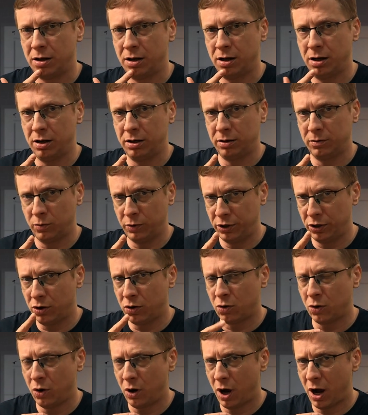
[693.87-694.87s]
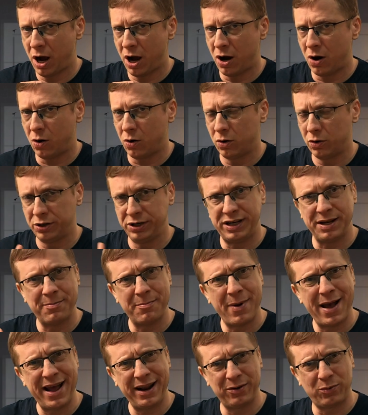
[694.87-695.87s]
And we know how
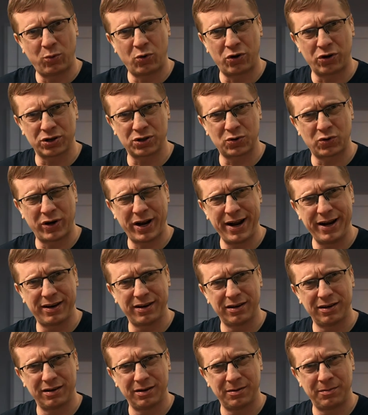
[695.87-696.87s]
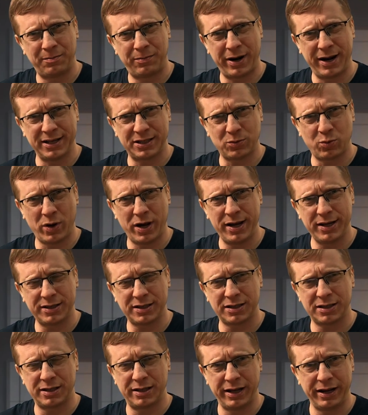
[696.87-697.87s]
demand works, right?
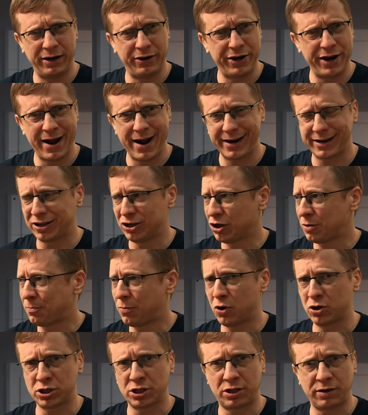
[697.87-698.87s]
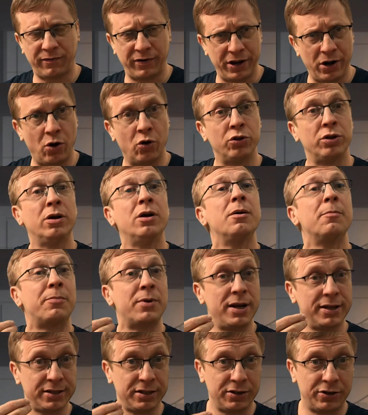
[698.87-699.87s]
Price-wise, they react not positively on
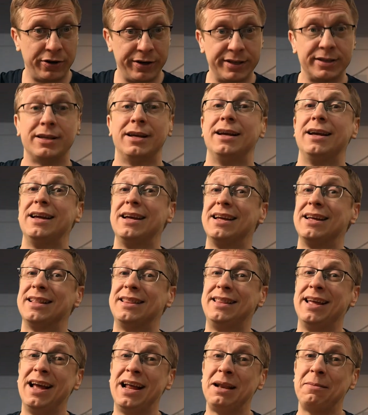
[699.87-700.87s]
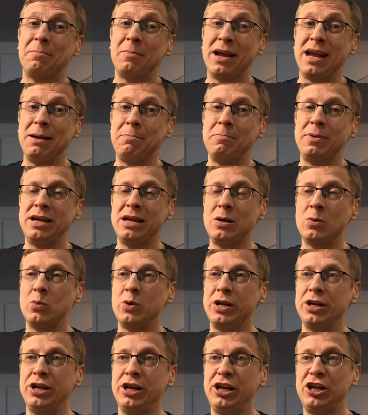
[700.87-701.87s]
price increase. Then maybe
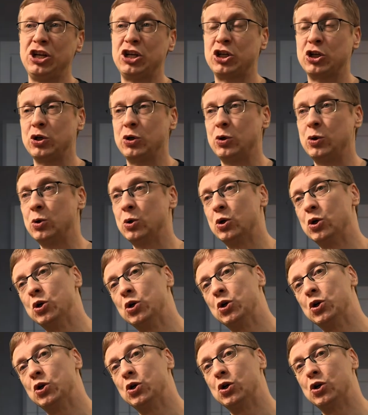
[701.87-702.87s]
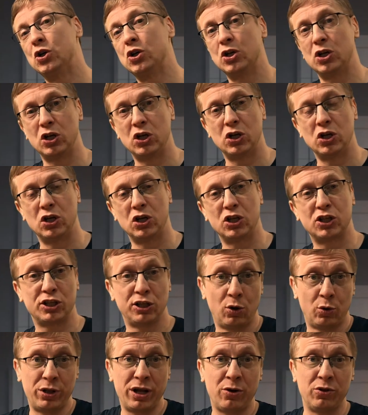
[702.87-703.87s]
we need to
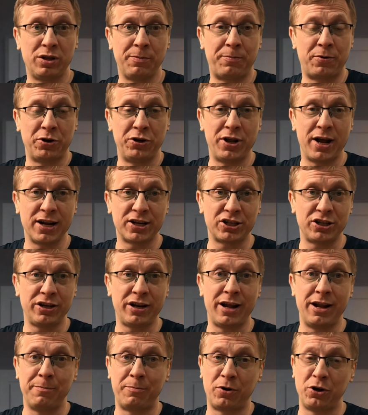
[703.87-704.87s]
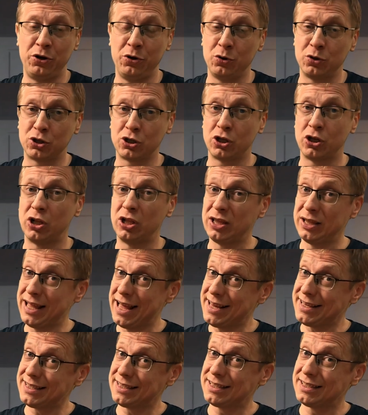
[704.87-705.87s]
slow down the production and produce
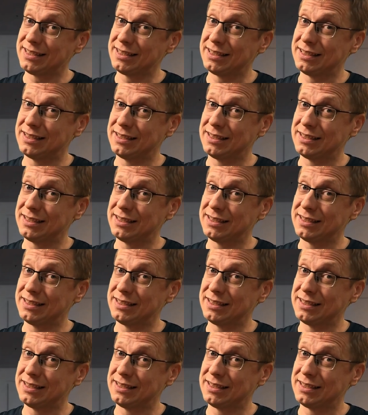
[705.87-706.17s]
less.